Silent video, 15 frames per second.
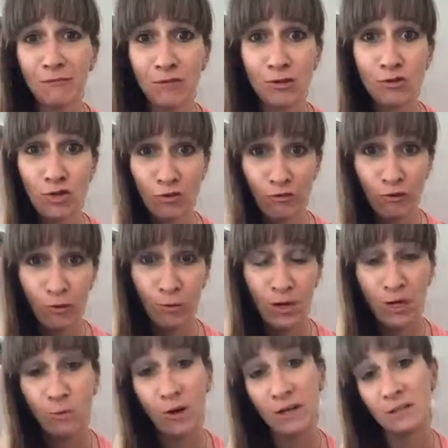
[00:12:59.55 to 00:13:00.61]
the future for
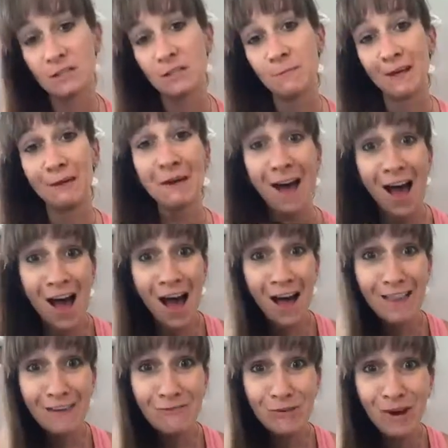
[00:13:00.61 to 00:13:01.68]
what you want it to be.
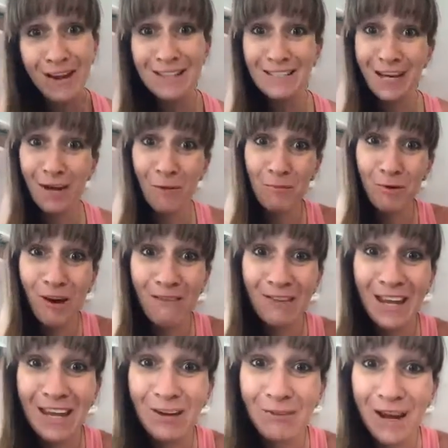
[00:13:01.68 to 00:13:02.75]
I love you guys. I hope you have
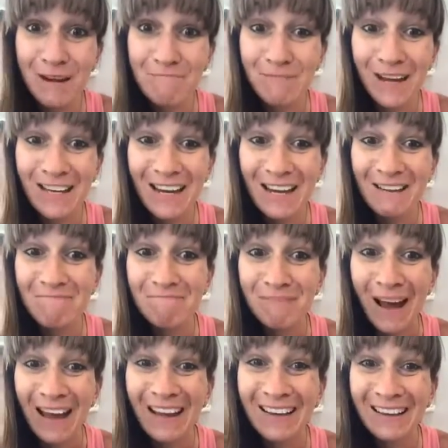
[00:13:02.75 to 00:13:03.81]
a great Monday.
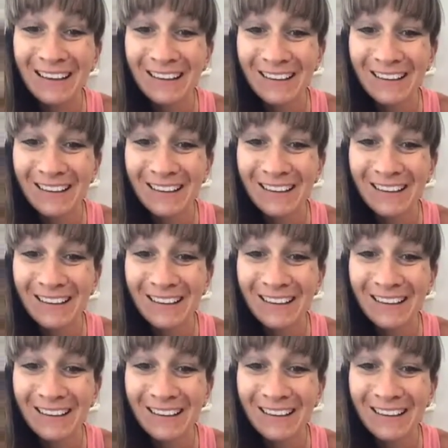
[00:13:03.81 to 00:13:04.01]
Bye.